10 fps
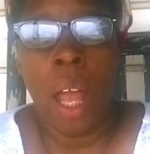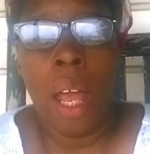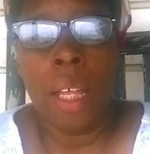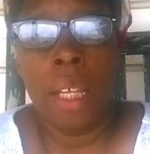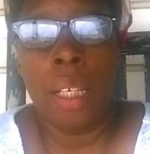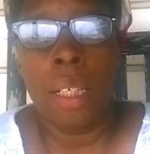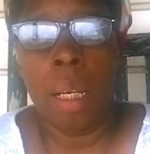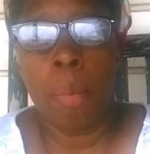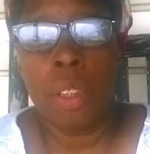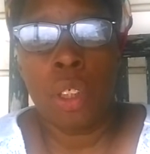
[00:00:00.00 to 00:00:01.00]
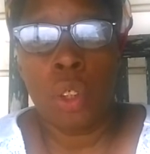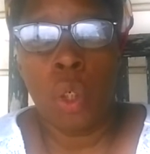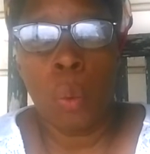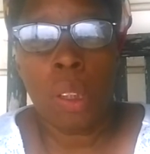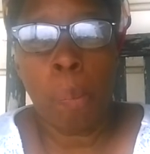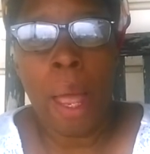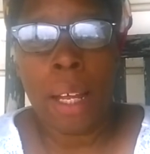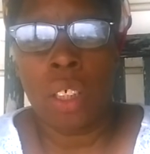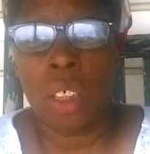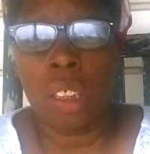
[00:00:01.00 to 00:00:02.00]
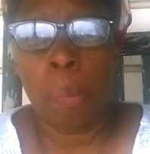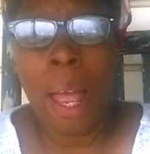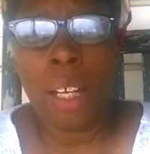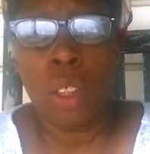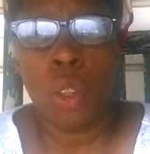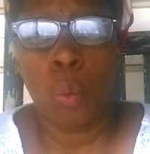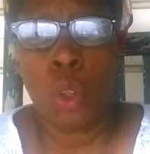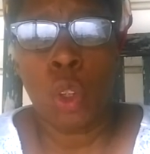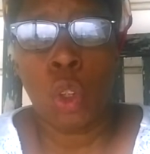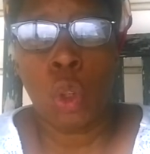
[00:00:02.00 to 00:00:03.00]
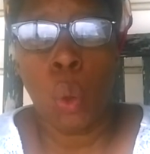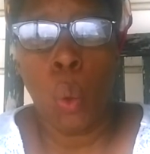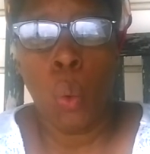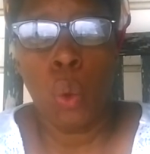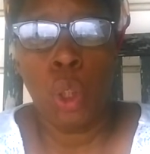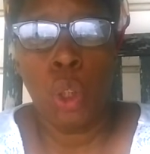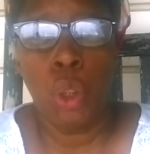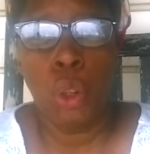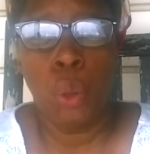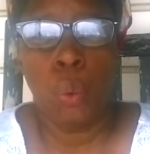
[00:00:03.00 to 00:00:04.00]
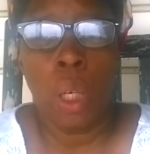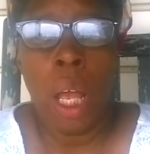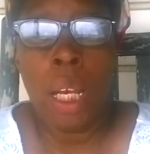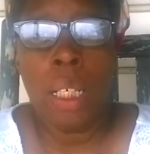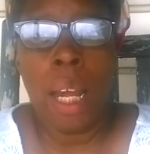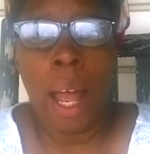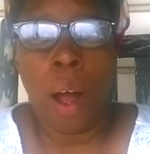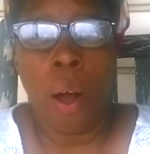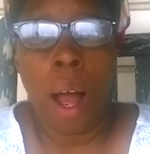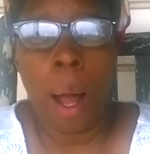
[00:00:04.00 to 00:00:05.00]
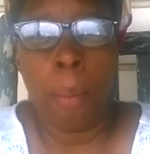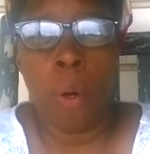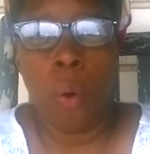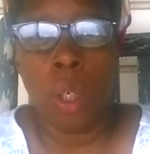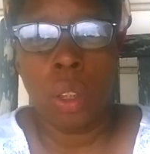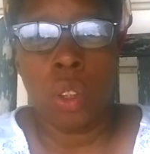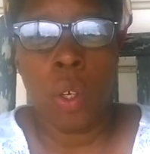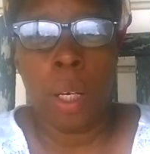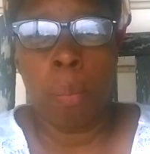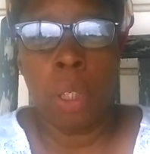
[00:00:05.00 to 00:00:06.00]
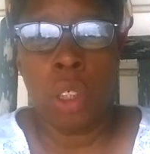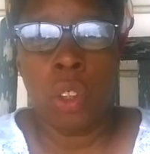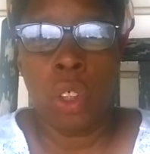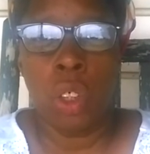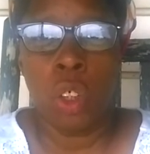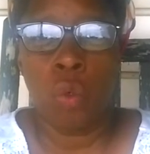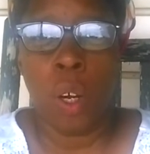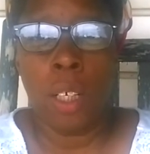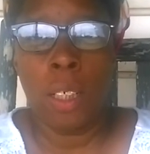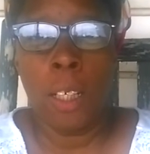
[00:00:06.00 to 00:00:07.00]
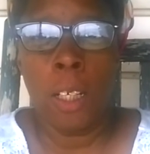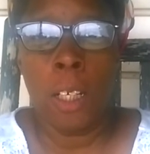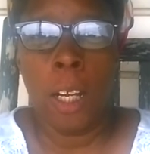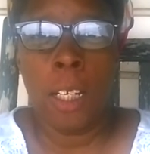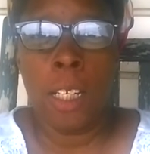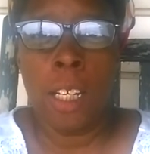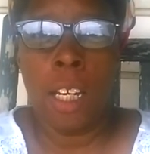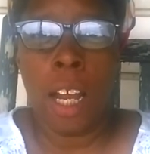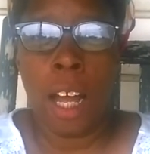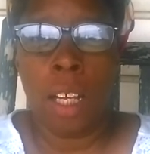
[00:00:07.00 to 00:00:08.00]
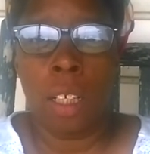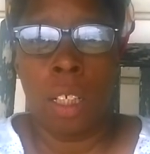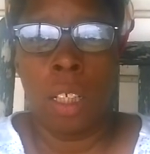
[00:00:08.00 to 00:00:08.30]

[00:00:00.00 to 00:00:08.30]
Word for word: And let me just show you what the packaging, because the packaging was so cute. Now, I'm going to try to be a genius right here and not